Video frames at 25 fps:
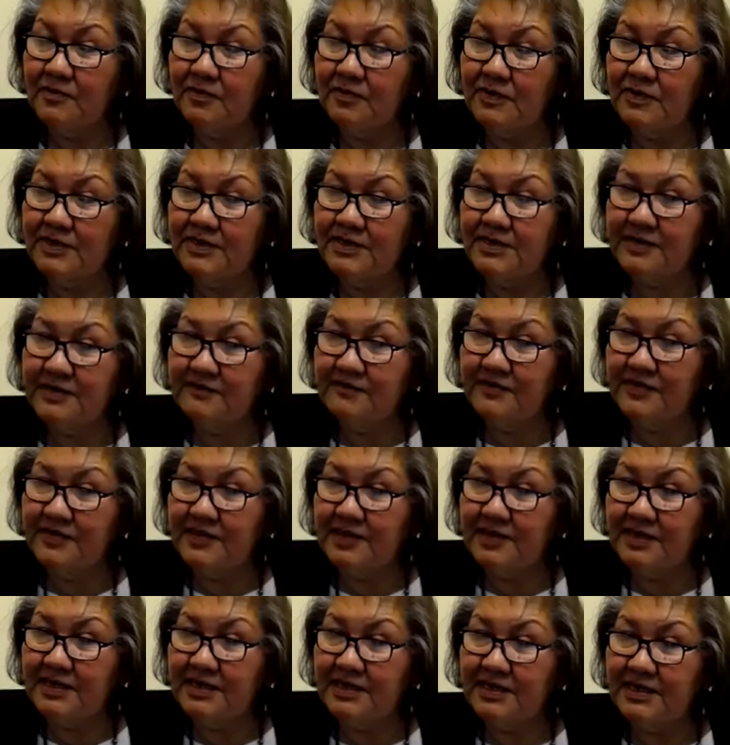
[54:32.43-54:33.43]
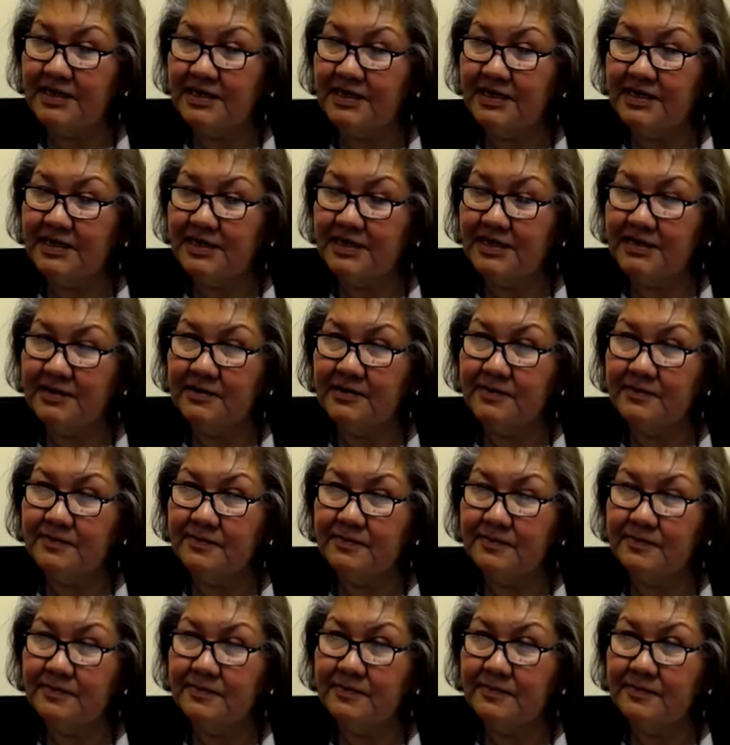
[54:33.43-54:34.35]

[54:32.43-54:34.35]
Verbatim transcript: one of the uh,